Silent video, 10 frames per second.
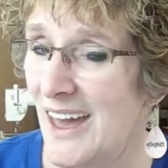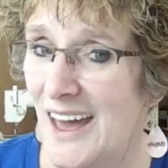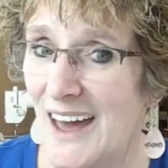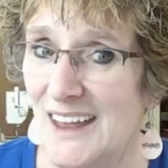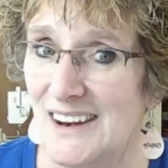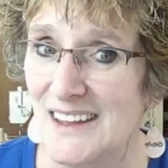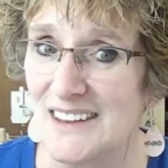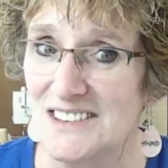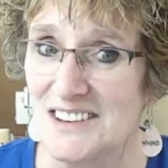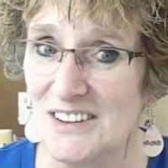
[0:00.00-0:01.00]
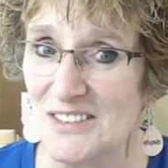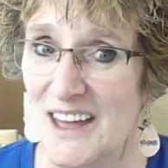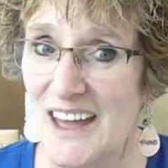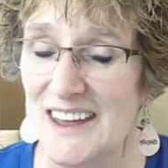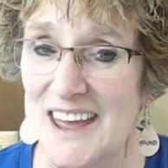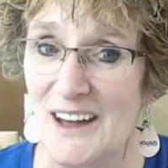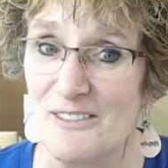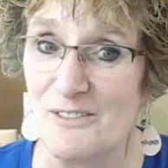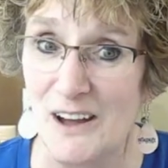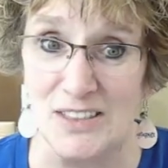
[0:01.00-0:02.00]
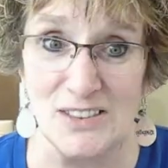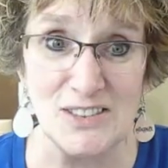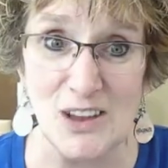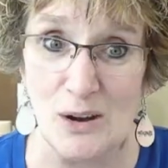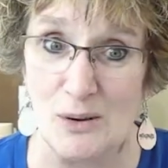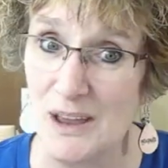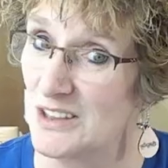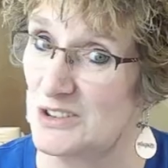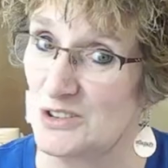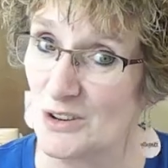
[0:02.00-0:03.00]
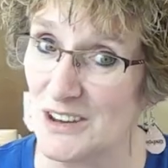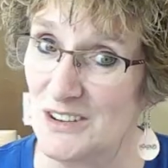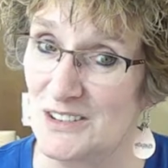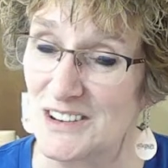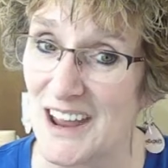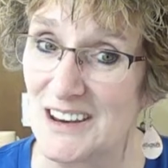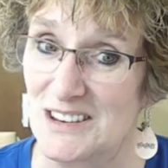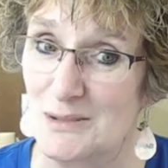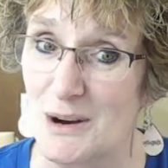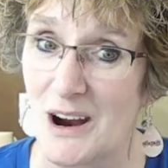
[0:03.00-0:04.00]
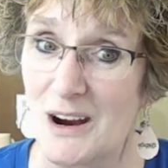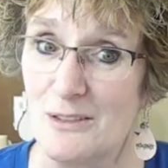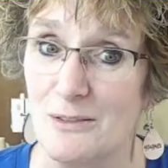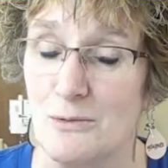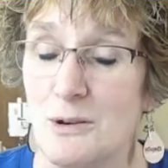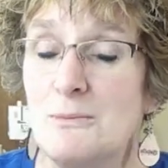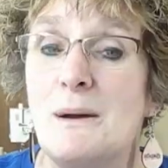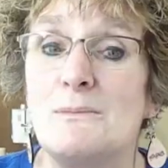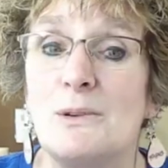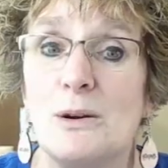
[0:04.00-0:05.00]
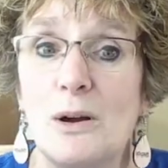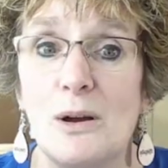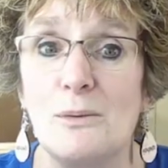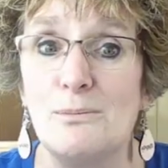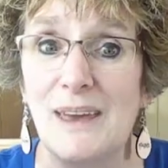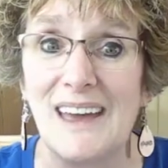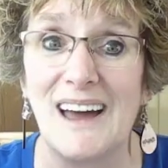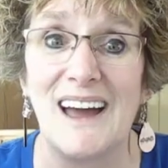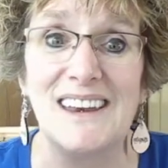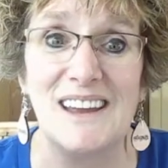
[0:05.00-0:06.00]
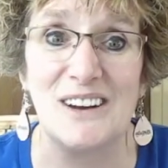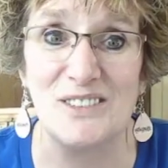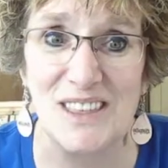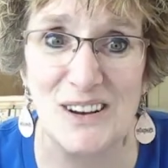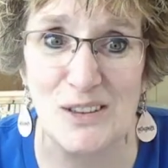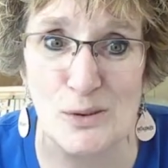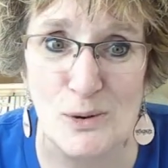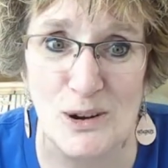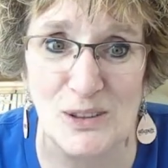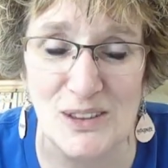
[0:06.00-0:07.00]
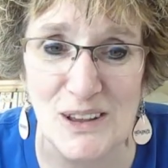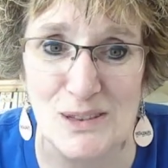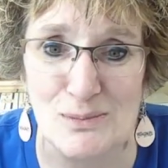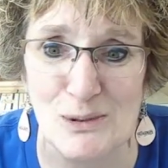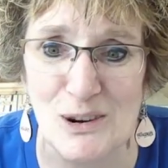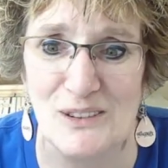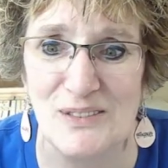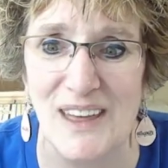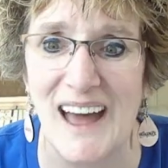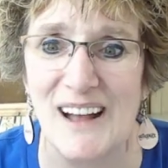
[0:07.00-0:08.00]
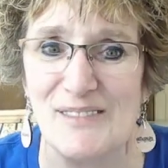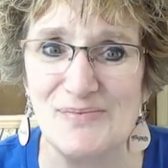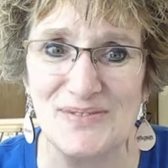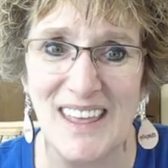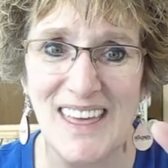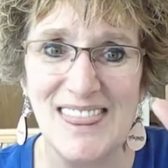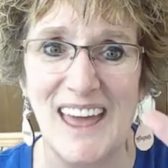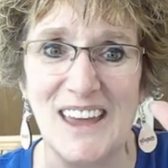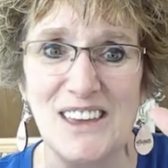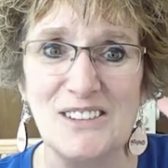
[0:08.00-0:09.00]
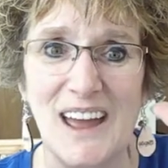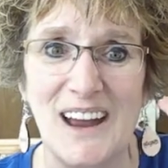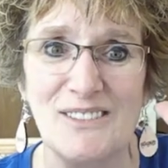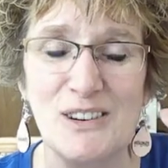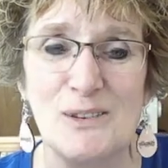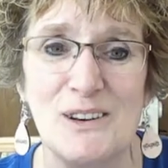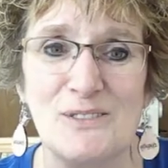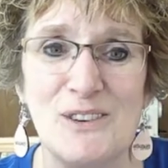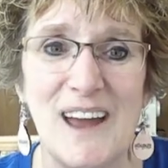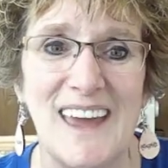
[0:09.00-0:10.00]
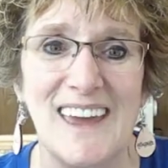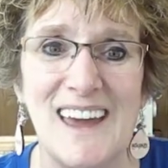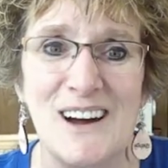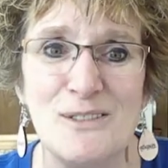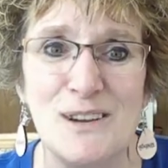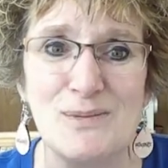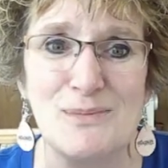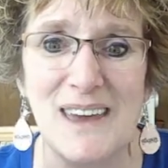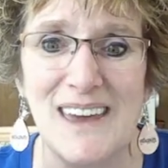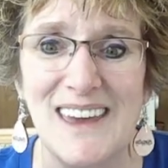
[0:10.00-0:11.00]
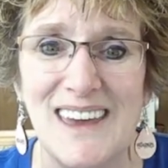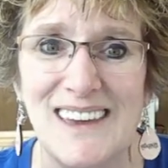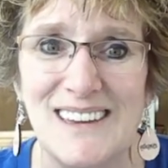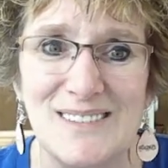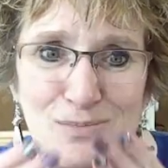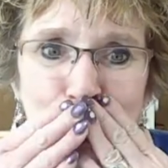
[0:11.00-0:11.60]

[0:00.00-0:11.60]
And until then, have fun sewing. Enjoy your day tomorrow. And remember, be kind out there. The world needs more of that. Thank you to everyone for hanging out with me.